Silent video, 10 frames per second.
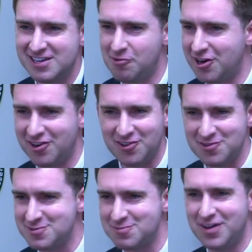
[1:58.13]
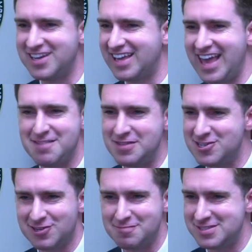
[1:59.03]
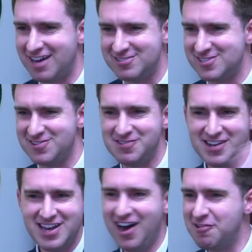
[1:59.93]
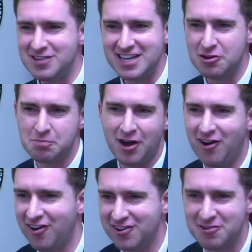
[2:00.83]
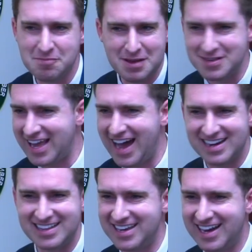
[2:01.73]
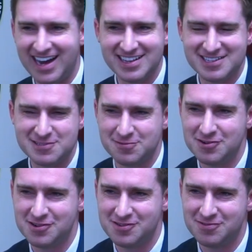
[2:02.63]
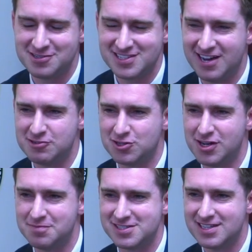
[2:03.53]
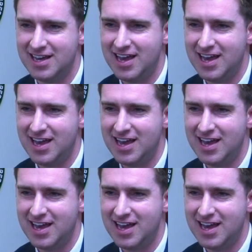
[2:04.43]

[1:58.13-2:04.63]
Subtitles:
going on all those fun camping trips out to O'Neill Park or maybe Catalina Islands for Scout trips.